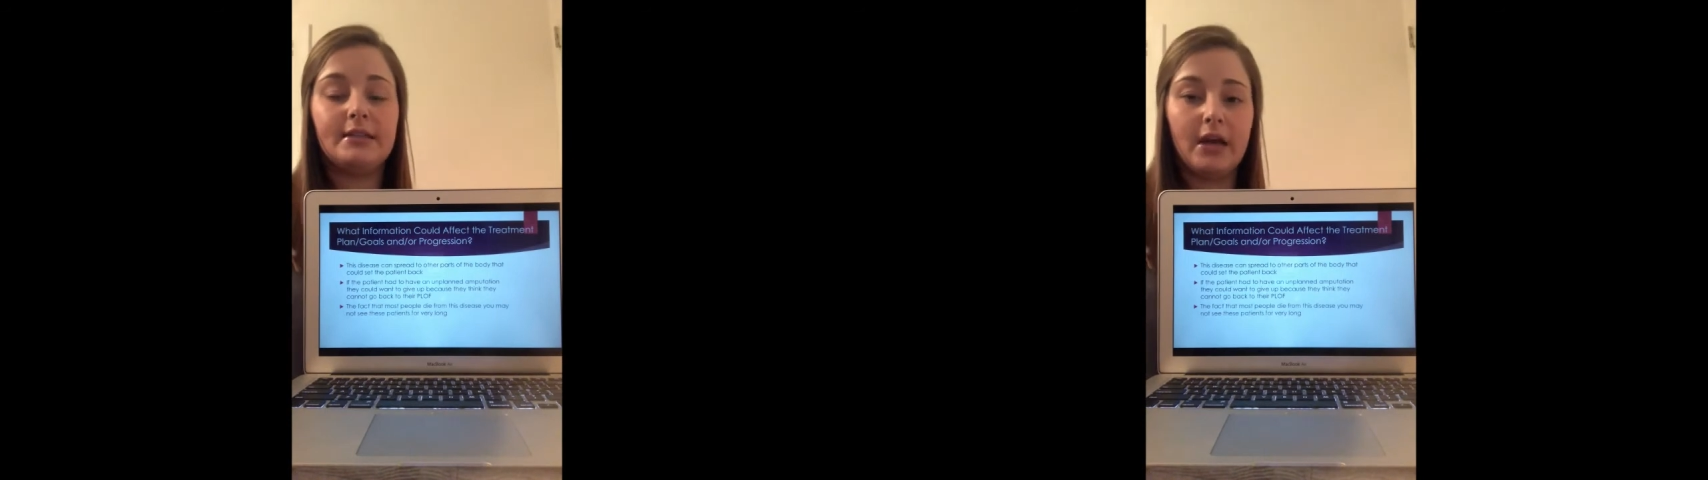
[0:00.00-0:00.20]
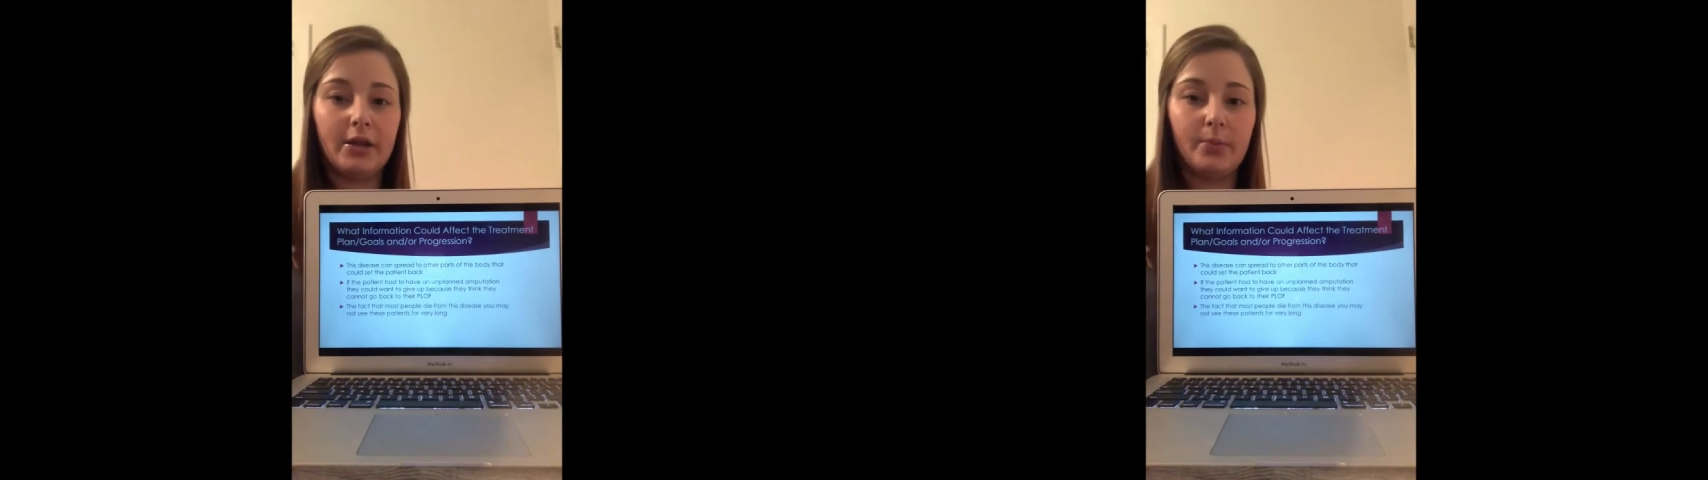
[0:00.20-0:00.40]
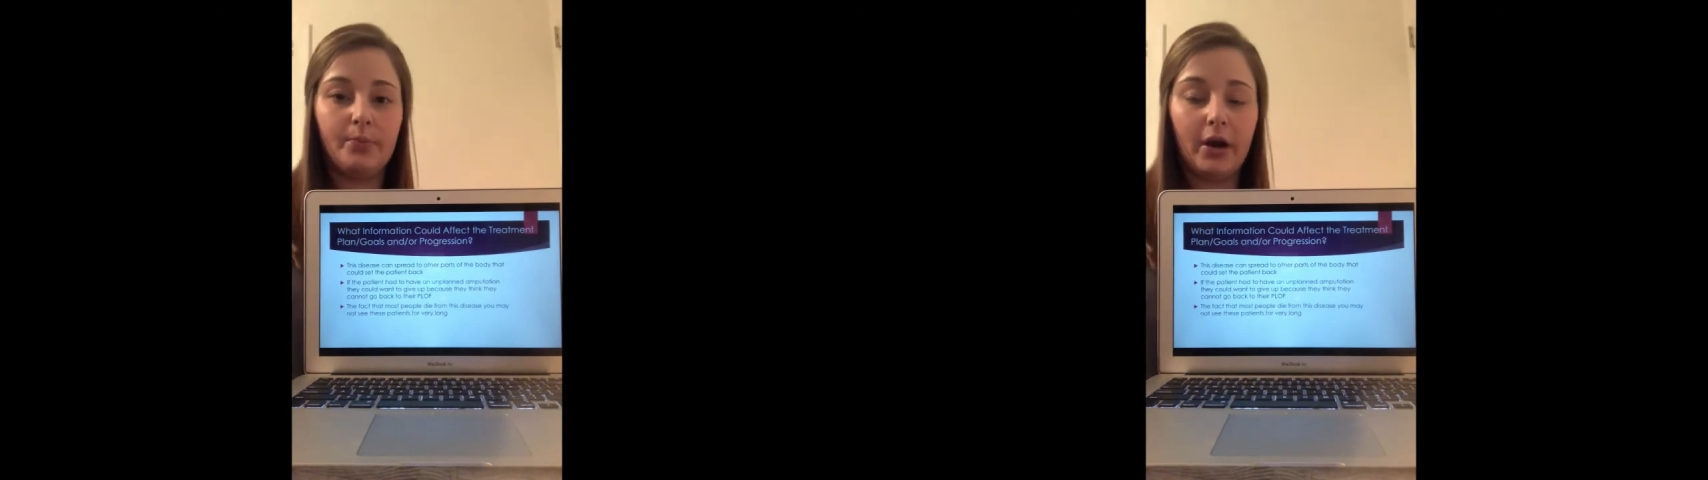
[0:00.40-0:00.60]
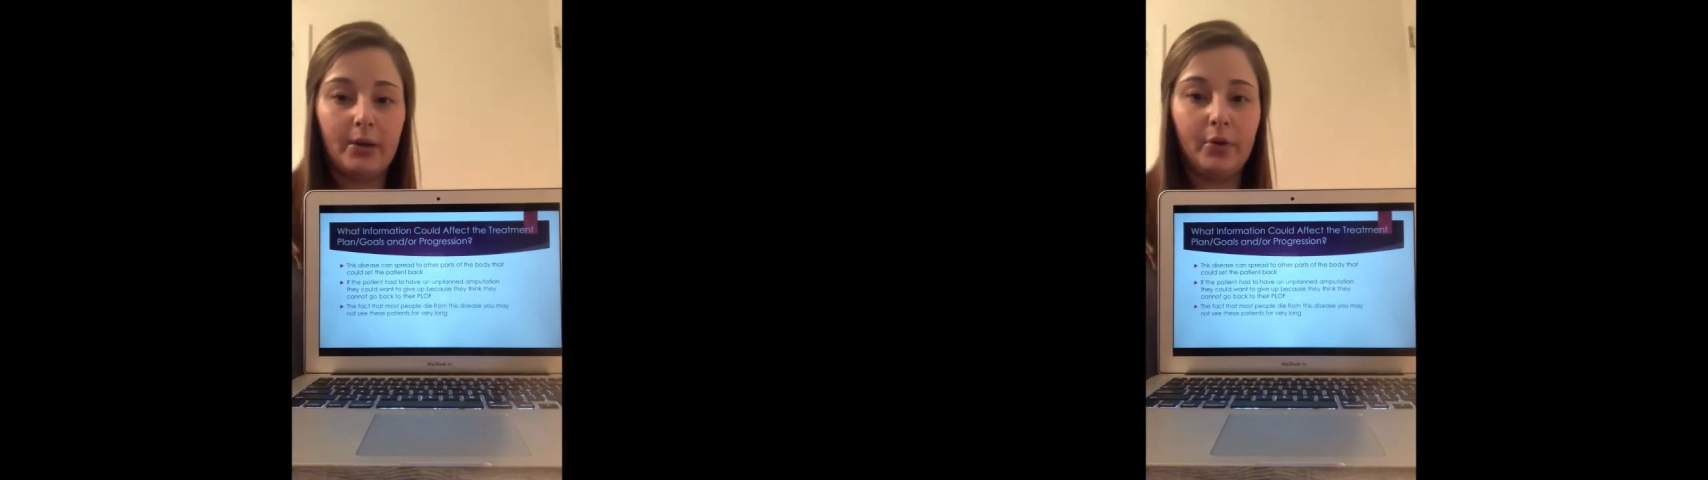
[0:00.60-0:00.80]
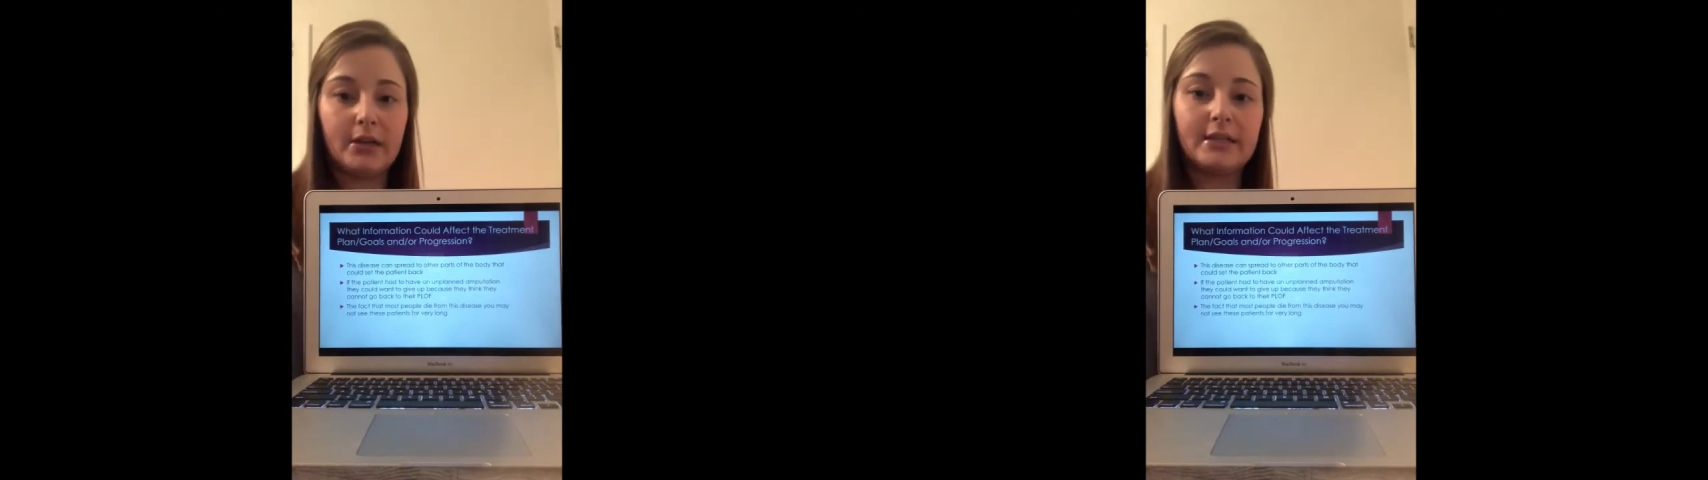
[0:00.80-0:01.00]
to other body
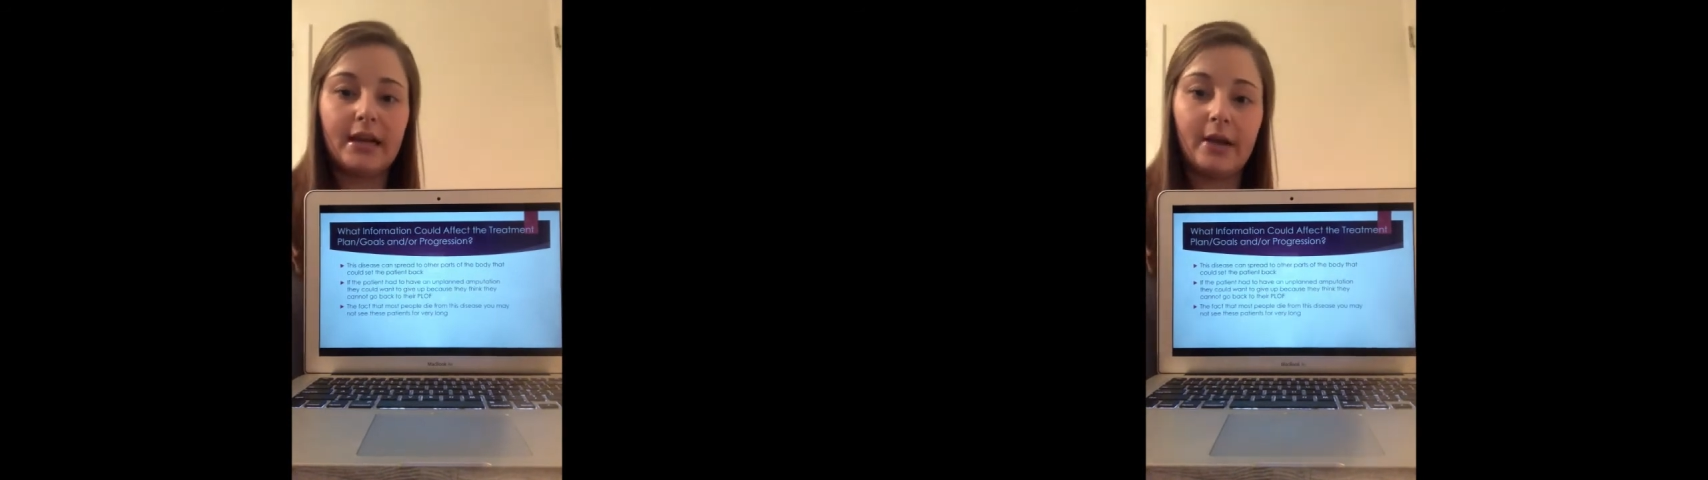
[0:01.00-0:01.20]
parts like